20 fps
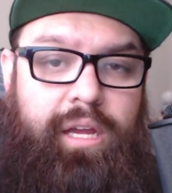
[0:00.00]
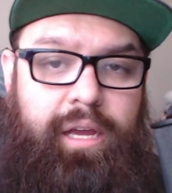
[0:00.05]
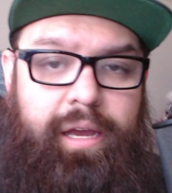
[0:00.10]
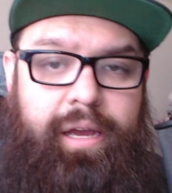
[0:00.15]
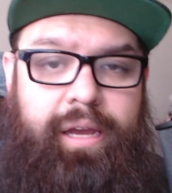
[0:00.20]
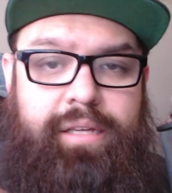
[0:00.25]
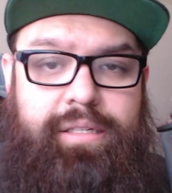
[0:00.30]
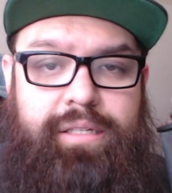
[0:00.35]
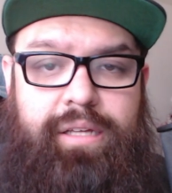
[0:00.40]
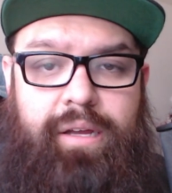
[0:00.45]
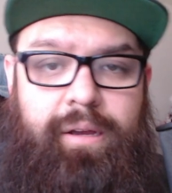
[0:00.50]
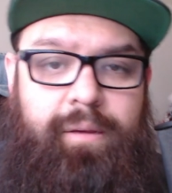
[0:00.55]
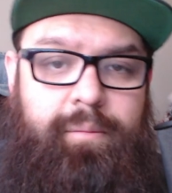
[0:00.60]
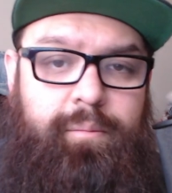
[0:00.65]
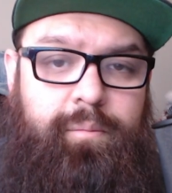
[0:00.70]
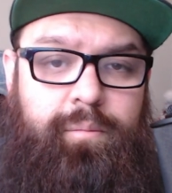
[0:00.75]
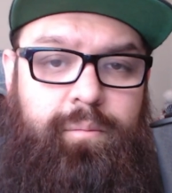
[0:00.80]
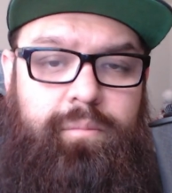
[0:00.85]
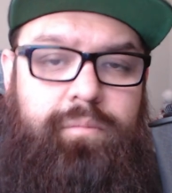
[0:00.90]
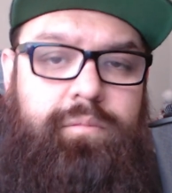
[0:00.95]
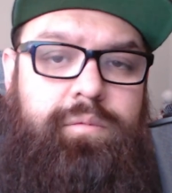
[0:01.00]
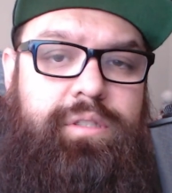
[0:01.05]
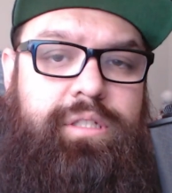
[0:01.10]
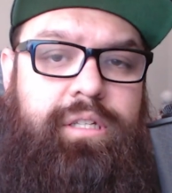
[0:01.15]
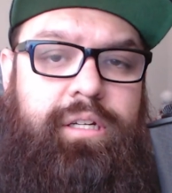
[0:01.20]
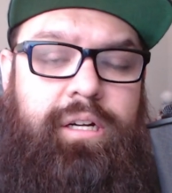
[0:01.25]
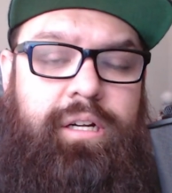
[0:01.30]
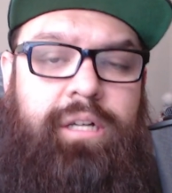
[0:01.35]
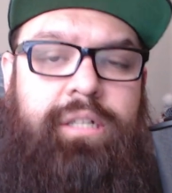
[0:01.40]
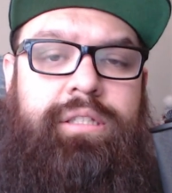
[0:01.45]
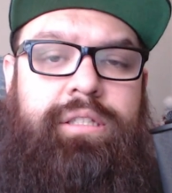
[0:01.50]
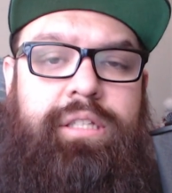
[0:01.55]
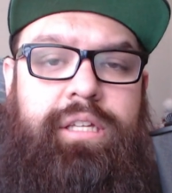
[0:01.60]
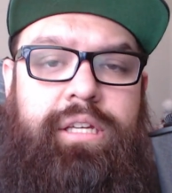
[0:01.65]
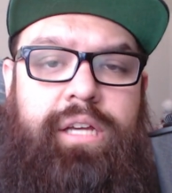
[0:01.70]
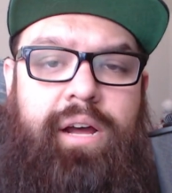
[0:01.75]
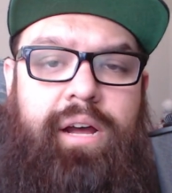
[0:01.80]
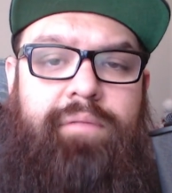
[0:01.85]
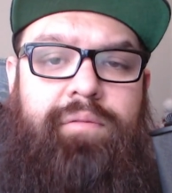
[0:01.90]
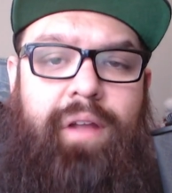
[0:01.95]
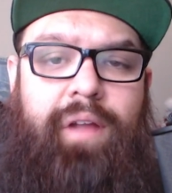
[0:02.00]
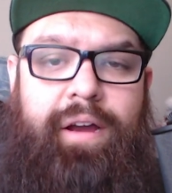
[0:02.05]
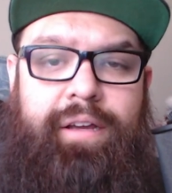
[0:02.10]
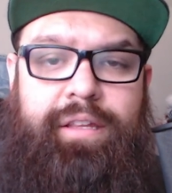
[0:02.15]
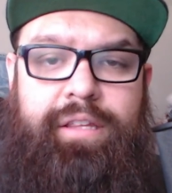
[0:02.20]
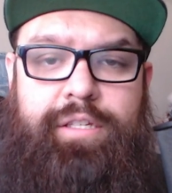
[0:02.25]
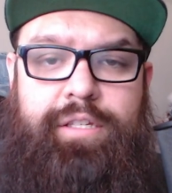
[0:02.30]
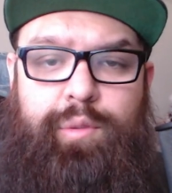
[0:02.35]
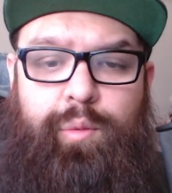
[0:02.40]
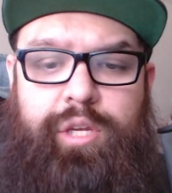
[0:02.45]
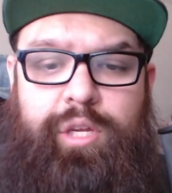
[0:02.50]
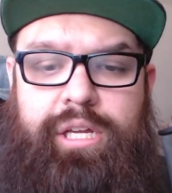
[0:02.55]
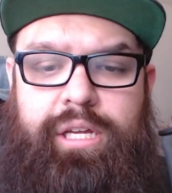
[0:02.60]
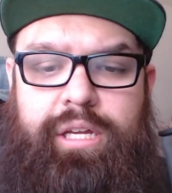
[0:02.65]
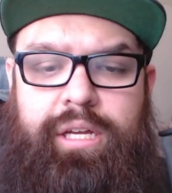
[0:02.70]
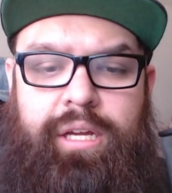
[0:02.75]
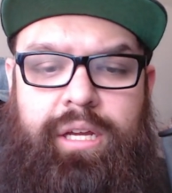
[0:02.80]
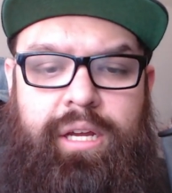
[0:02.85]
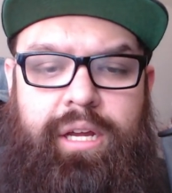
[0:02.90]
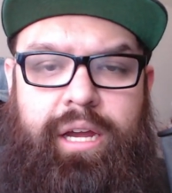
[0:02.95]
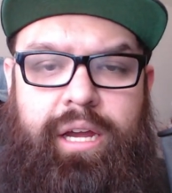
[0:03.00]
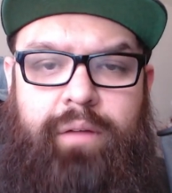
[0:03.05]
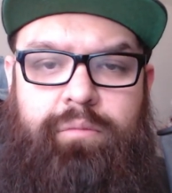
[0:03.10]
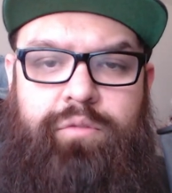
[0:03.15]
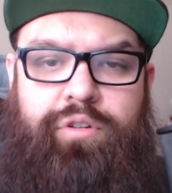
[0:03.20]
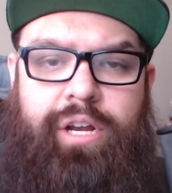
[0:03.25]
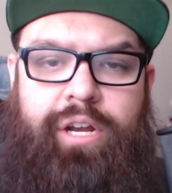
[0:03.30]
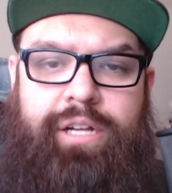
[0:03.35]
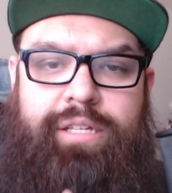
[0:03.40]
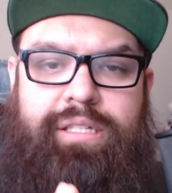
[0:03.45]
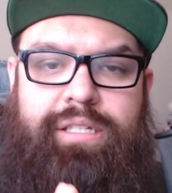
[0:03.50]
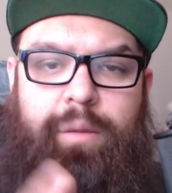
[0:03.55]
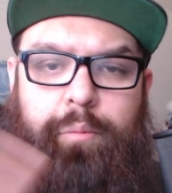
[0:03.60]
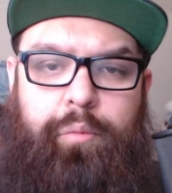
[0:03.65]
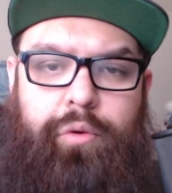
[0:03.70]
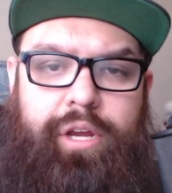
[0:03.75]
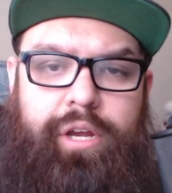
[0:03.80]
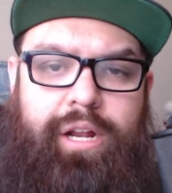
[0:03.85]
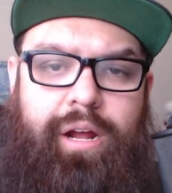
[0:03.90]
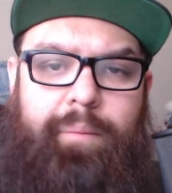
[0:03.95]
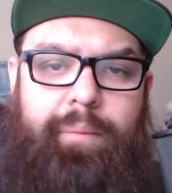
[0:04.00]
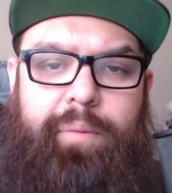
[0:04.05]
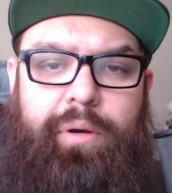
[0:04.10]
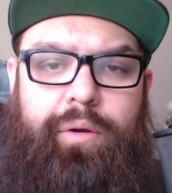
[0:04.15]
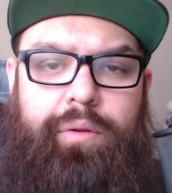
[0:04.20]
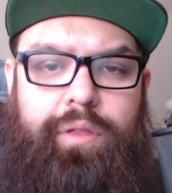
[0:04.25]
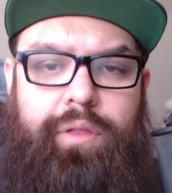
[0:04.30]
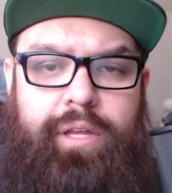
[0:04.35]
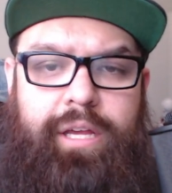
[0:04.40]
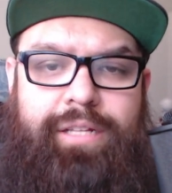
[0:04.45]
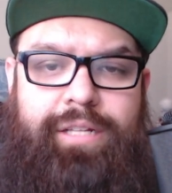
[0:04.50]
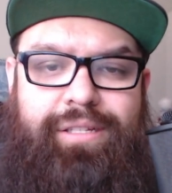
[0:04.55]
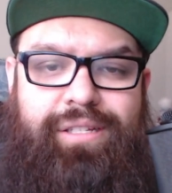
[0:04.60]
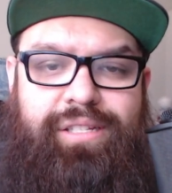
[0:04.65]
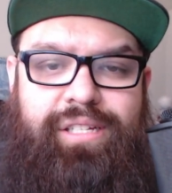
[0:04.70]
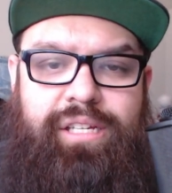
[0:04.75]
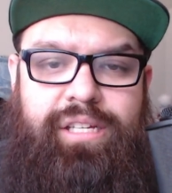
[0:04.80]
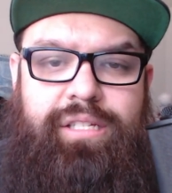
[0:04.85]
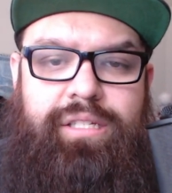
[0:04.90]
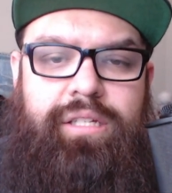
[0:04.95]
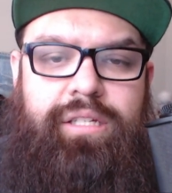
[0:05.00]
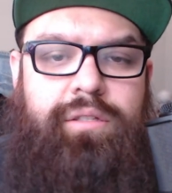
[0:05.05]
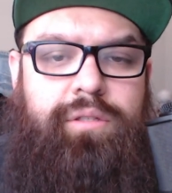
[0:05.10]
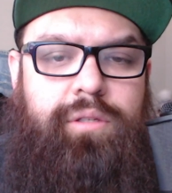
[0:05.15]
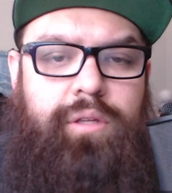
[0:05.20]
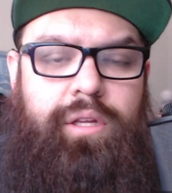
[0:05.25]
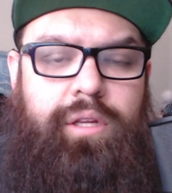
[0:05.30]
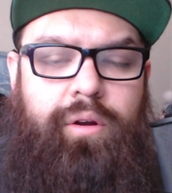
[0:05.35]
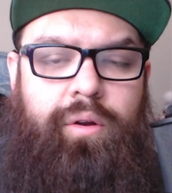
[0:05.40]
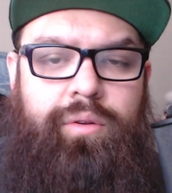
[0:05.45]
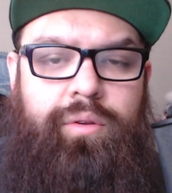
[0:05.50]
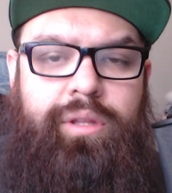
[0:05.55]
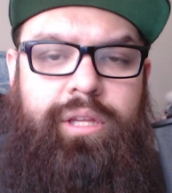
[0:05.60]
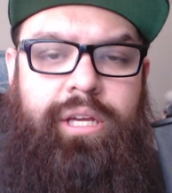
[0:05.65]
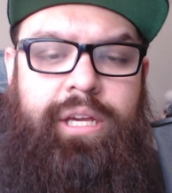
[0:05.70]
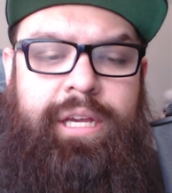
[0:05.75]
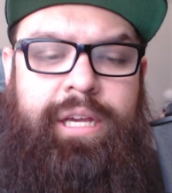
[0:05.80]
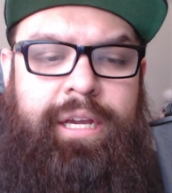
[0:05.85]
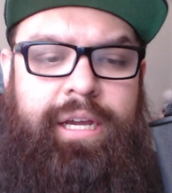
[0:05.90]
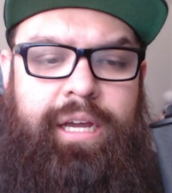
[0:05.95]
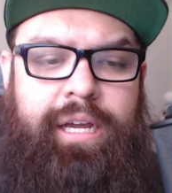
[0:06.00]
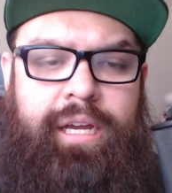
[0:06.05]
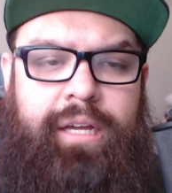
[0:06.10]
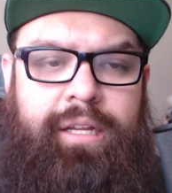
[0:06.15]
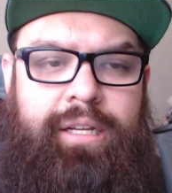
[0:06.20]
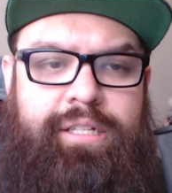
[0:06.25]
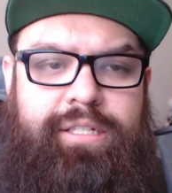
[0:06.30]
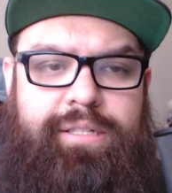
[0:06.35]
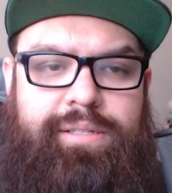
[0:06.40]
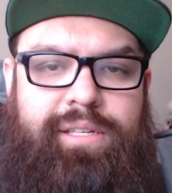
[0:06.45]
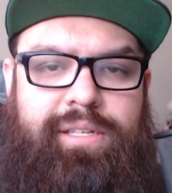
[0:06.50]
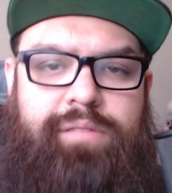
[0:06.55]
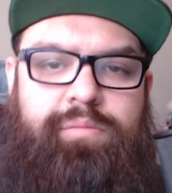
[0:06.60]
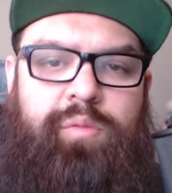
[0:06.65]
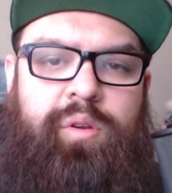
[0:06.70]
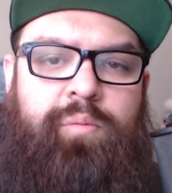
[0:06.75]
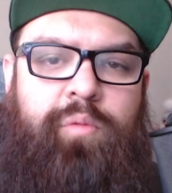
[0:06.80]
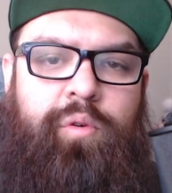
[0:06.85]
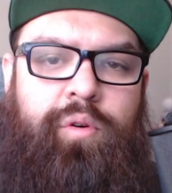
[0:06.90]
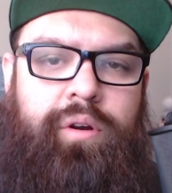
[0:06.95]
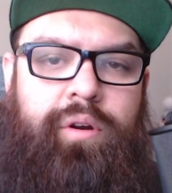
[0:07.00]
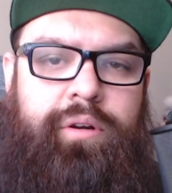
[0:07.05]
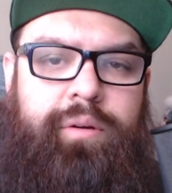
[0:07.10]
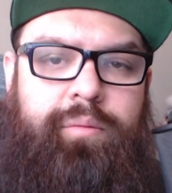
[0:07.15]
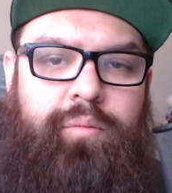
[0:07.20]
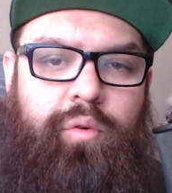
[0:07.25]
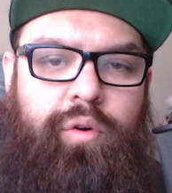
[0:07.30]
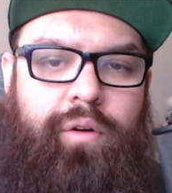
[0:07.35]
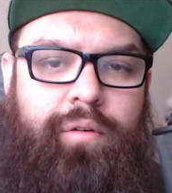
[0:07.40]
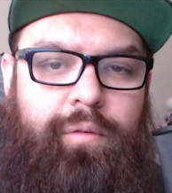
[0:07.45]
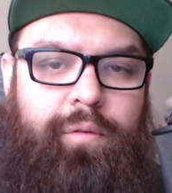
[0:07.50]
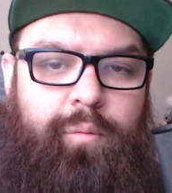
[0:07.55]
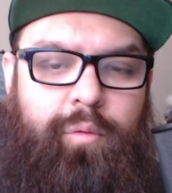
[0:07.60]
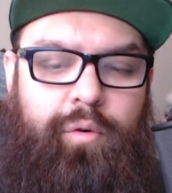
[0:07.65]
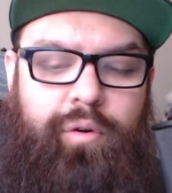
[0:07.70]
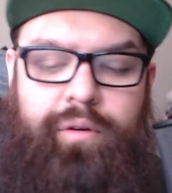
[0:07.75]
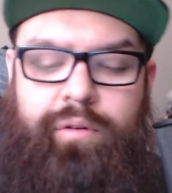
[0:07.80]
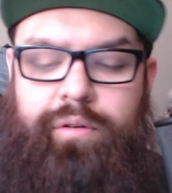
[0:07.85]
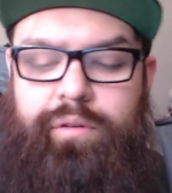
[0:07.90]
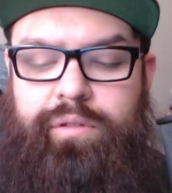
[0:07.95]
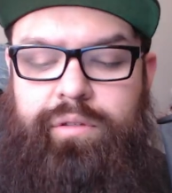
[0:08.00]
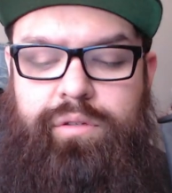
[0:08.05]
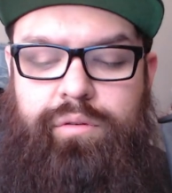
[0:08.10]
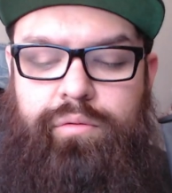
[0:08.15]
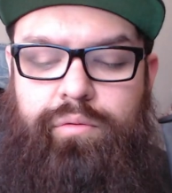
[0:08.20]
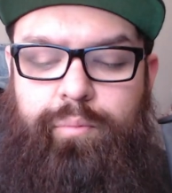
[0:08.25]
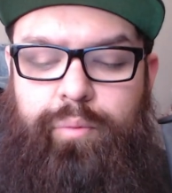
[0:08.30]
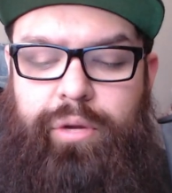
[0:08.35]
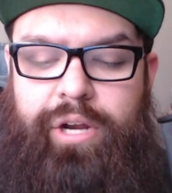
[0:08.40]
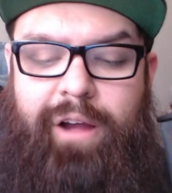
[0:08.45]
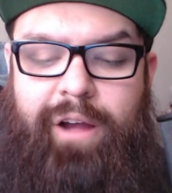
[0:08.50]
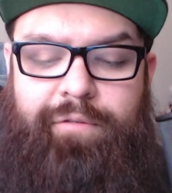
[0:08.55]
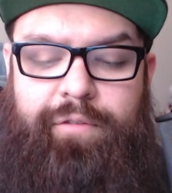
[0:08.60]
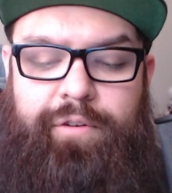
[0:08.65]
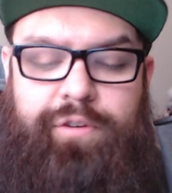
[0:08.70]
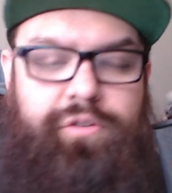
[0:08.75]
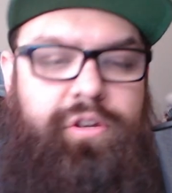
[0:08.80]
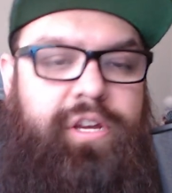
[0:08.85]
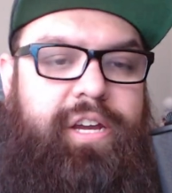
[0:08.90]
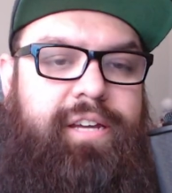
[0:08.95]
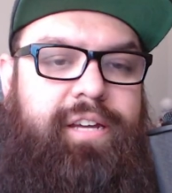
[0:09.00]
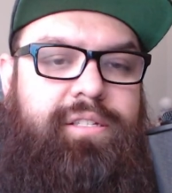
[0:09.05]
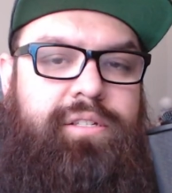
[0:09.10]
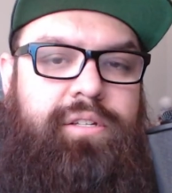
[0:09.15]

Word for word: As I said on the vlog this week, I'm trying to separate out both entities into their own thing, and it just gives me more to put out for you guys.